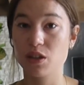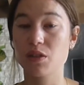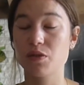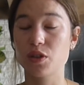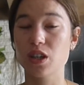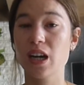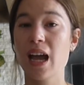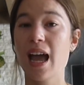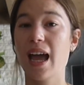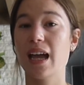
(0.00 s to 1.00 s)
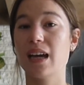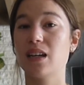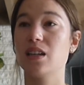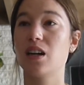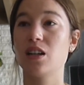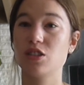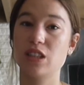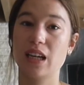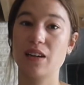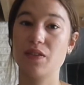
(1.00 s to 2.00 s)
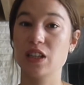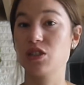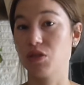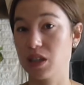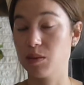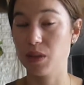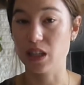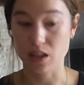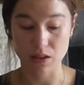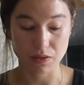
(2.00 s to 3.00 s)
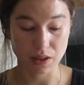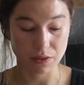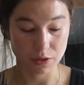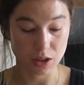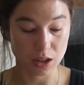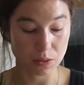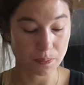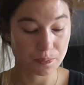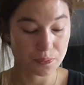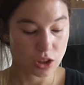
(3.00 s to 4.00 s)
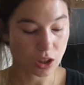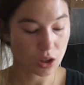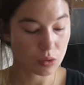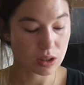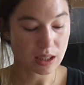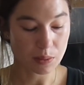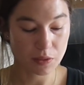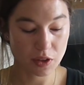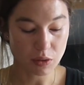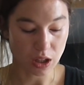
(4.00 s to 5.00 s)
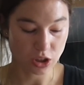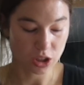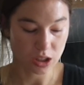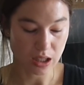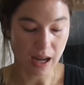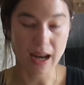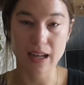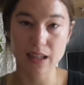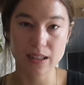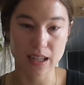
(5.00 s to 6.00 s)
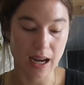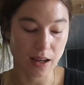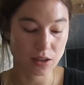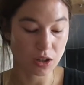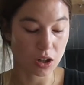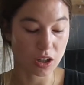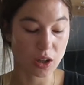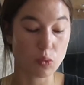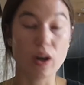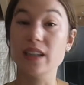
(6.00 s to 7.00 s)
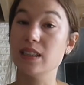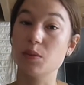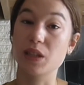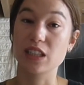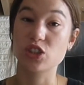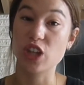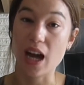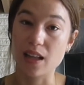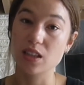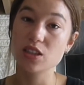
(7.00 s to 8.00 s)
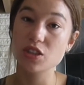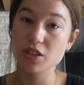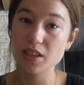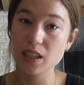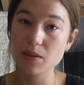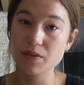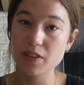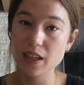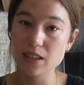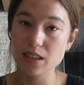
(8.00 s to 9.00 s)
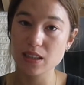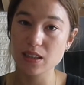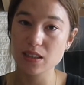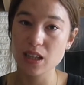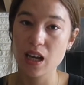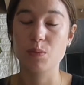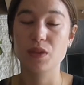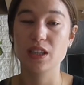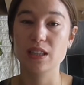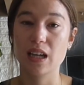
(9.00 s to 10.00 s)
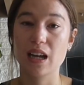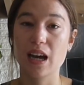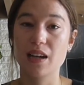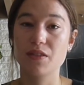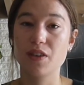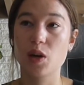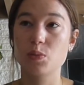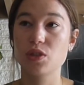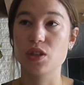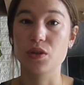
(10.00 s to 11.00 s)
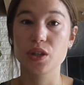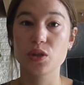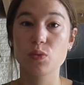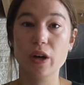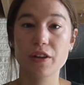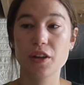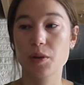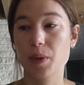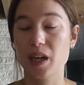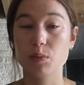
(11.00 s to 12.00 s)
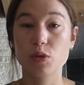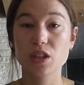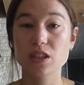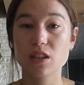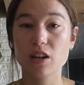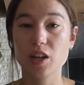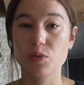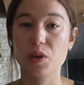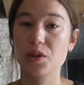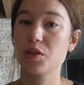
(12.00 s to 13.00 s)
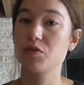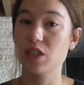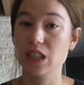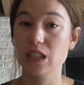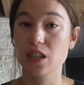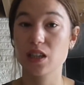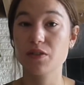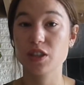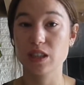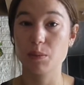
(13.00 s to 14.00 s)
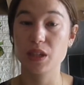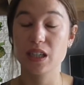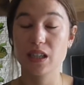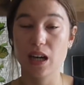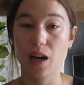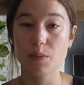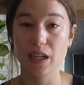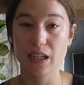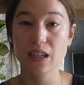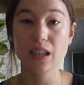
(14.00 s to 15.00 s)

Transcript: for, and understand if it's going to be a good fit for you. So some of the questions that I like to ask are like, what is the biggest challenge your team faces? This can kind of help show you where their pain points are and where they're really looking for somebody to come in